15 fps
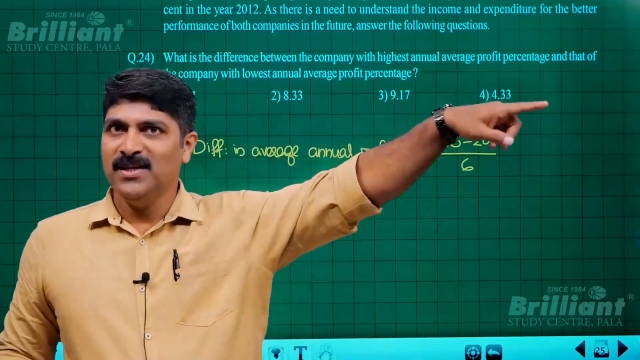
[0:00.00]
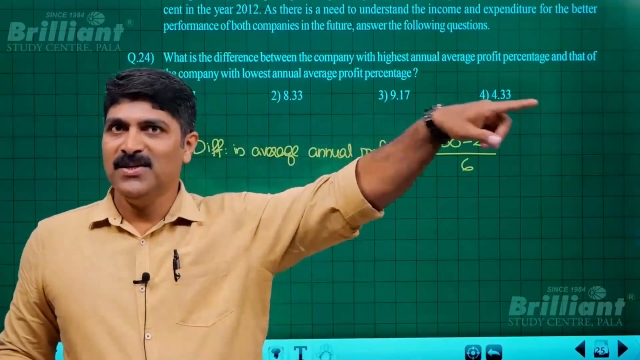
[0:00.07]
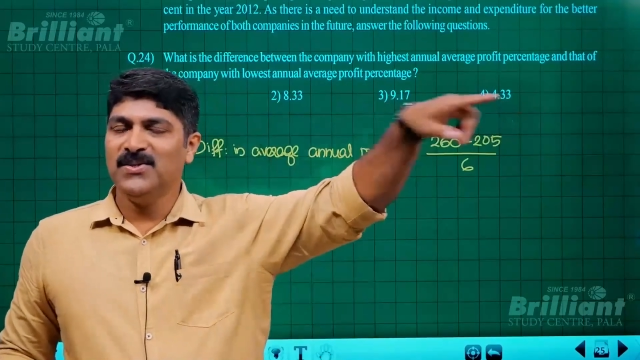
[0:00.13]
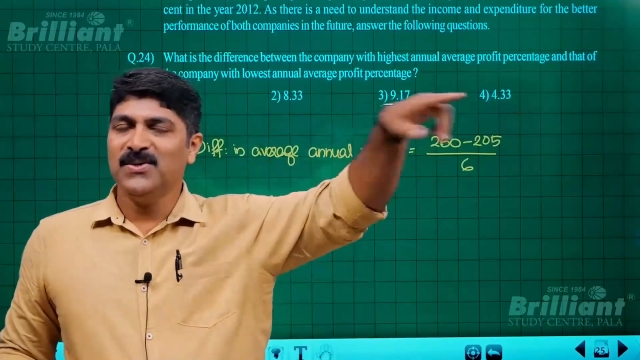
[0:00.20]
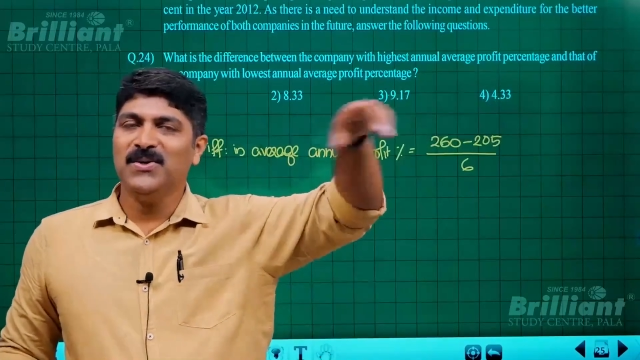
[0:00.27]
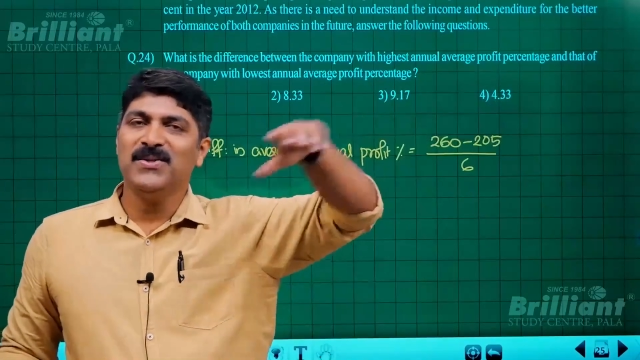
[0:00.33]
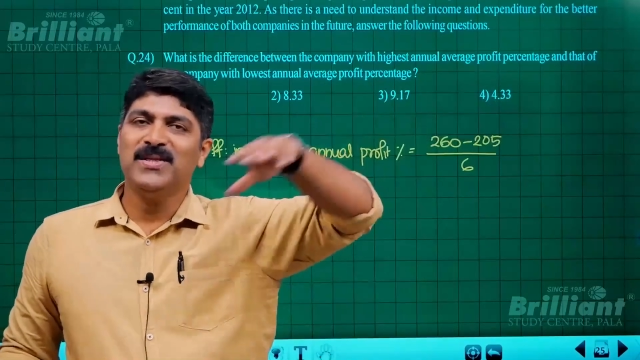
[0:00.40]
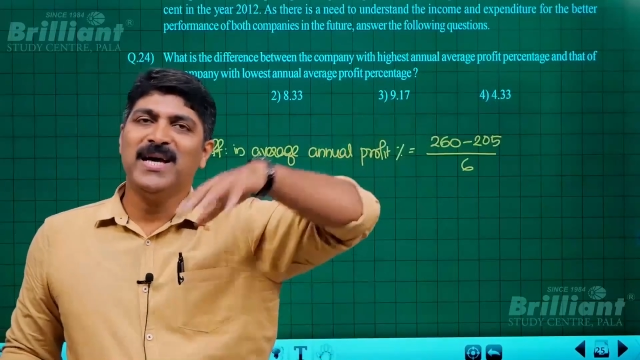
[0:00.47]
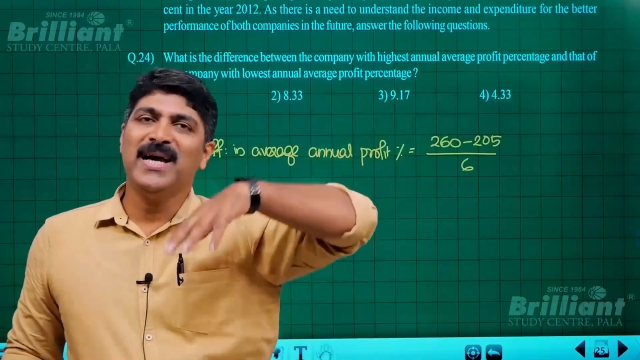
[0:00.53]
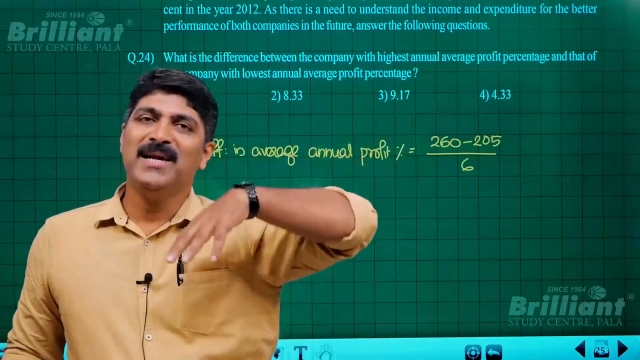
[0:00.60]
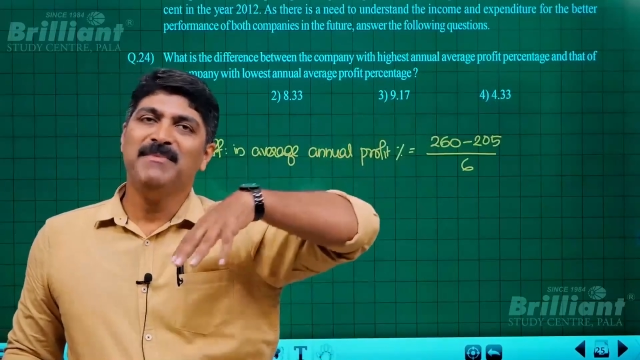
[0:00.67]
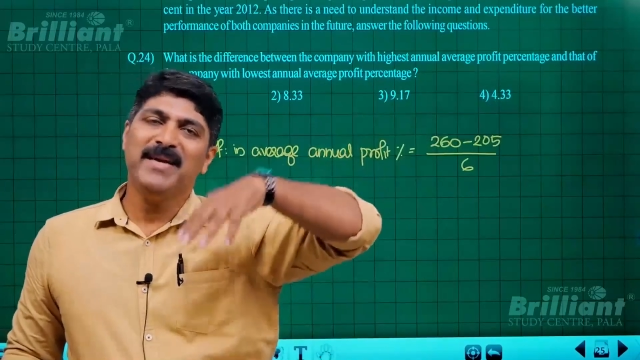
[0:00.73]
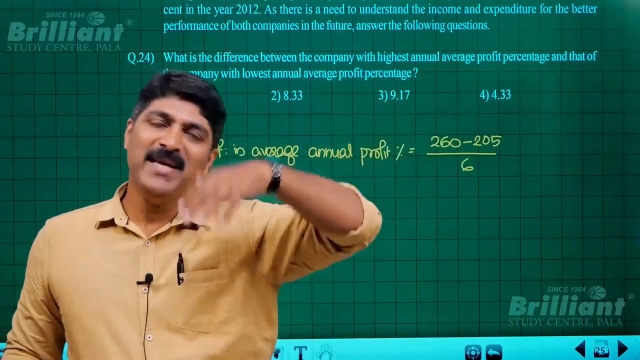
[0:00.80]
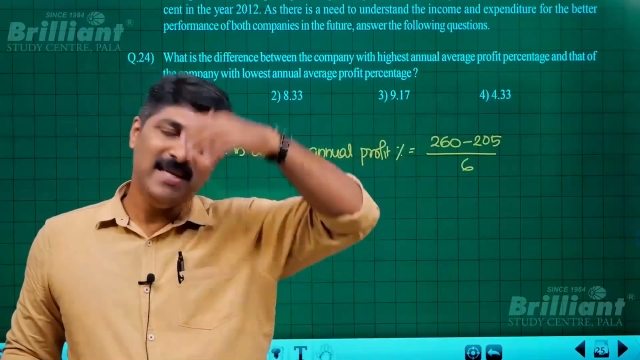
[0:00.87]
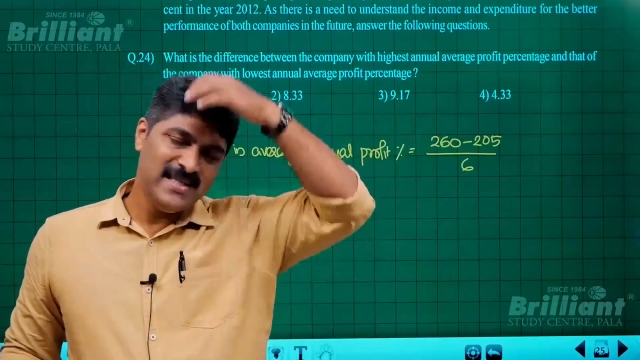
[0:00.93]
So
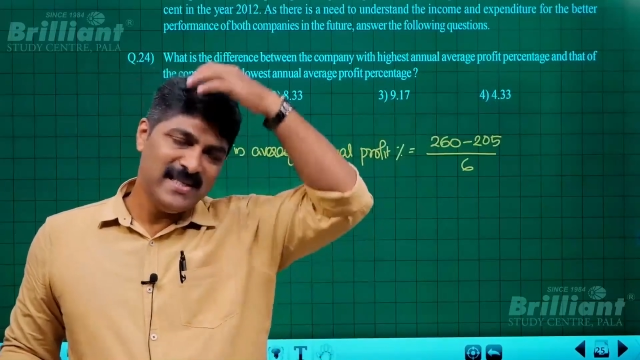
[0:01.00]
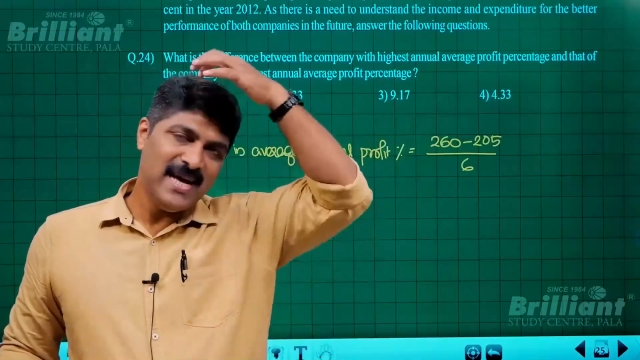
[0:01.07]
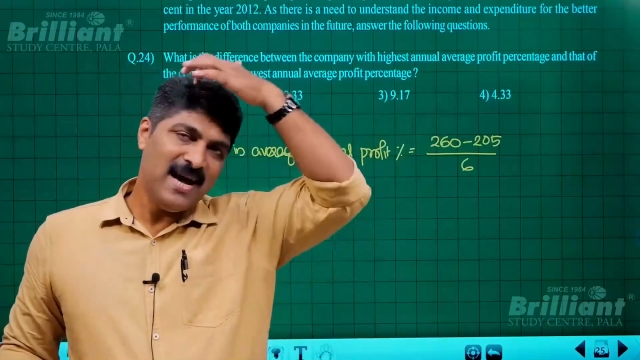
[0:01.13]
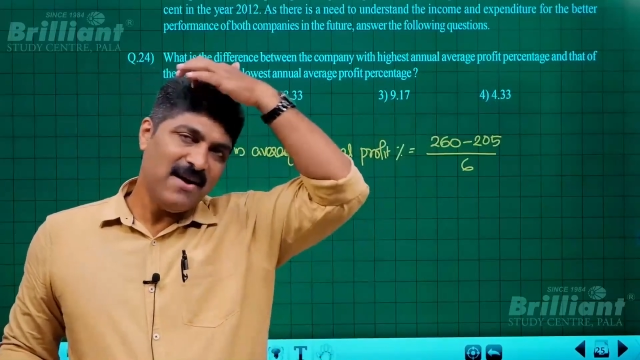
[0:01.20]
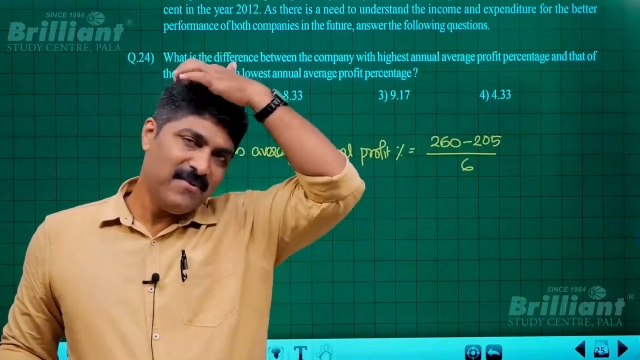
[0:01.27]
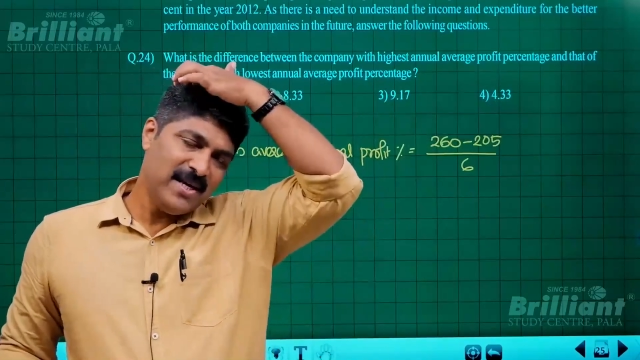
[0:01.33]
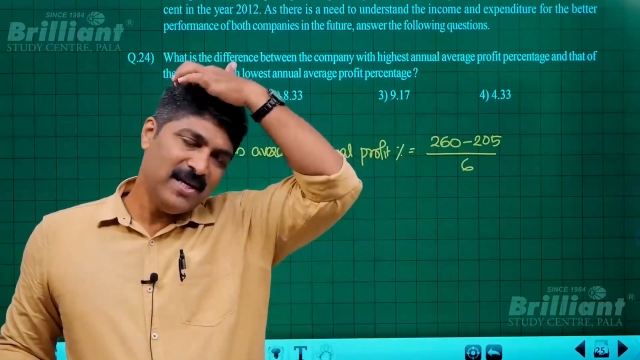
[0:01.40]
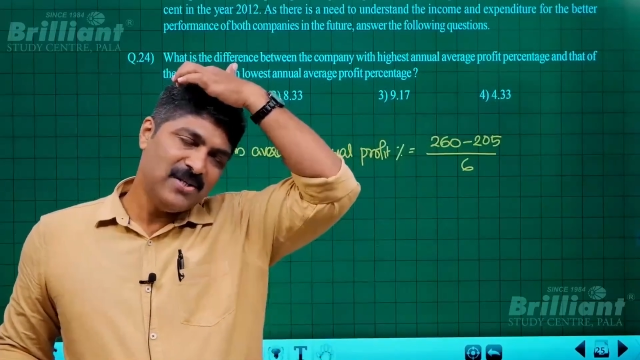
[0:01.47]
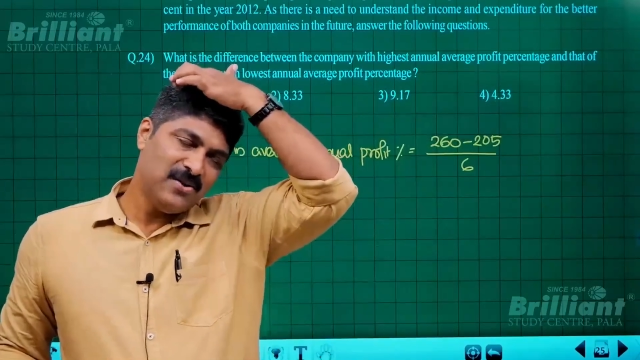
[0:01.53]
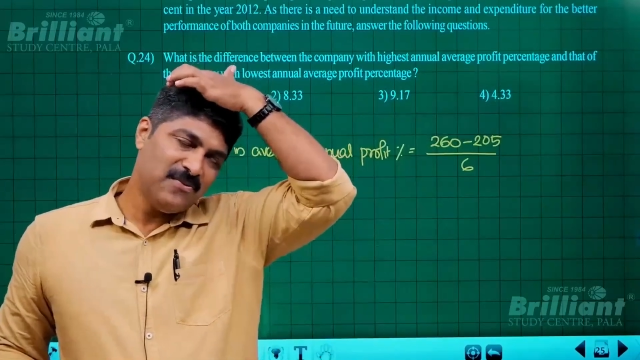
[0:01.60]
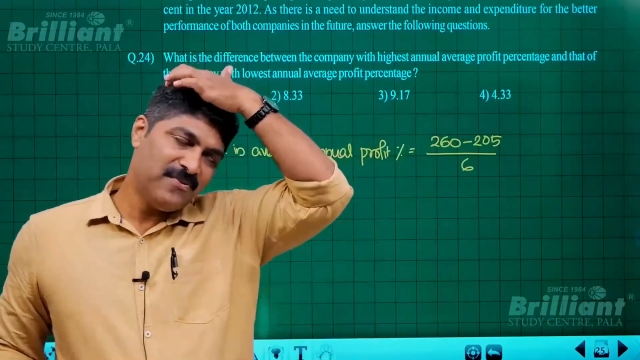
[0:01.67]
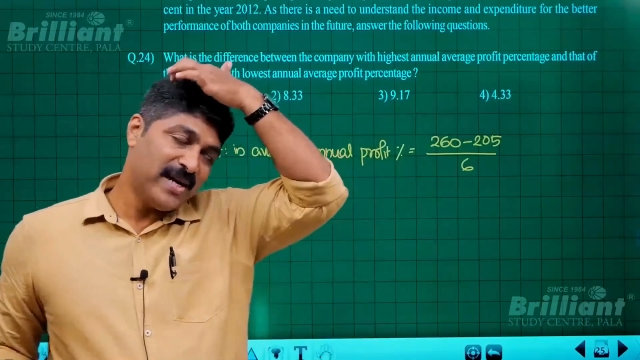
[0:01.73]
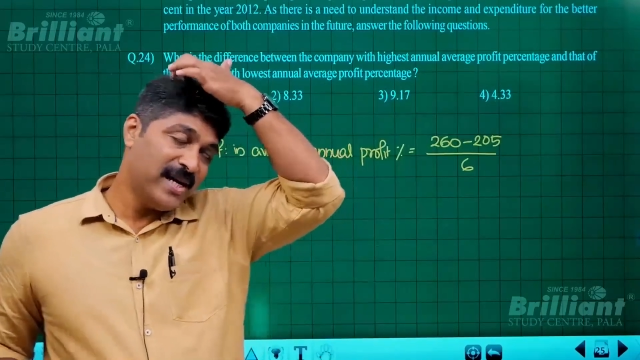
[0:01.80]
that means the average of